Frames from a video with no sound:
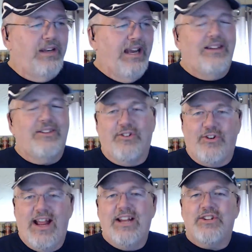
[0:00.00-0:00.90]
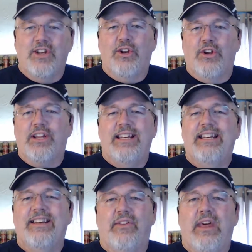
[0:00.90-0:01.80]
it out that they're actually looking
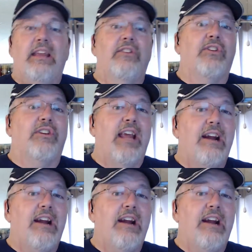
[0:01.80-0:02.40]
into that as a